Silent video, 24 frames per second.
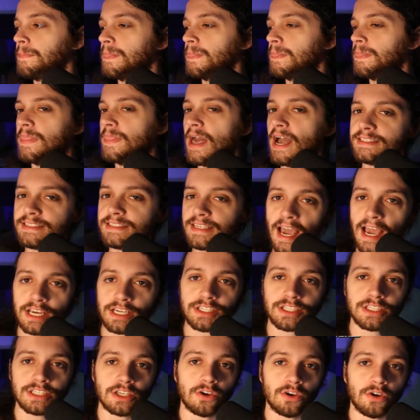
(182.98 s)
That's
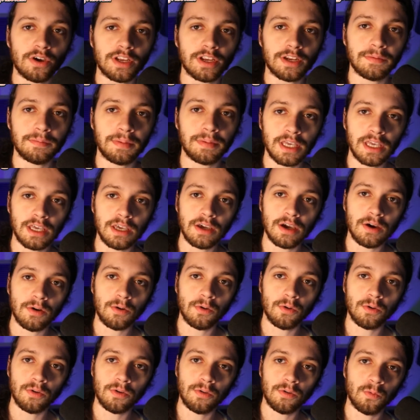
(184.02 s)
actually going to be
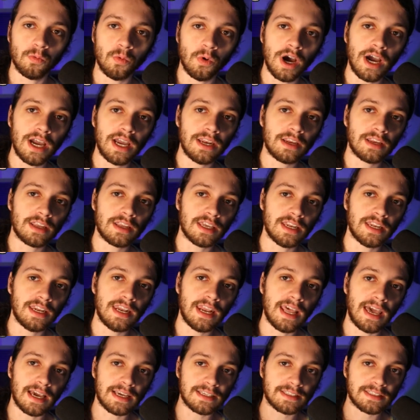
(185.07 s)
what
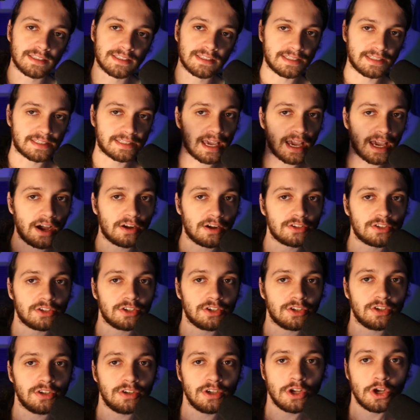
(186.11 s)
connects this
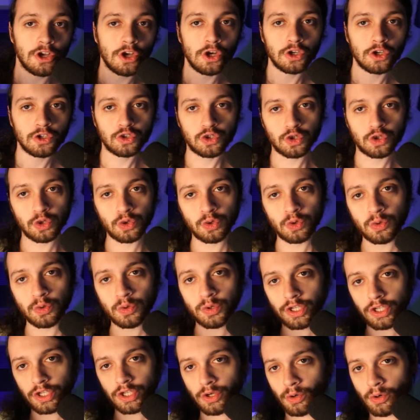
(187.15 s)
counter to
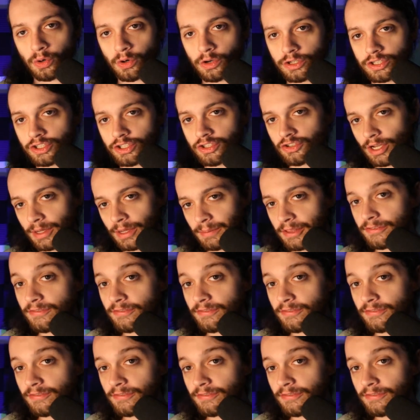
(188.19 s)
your stream.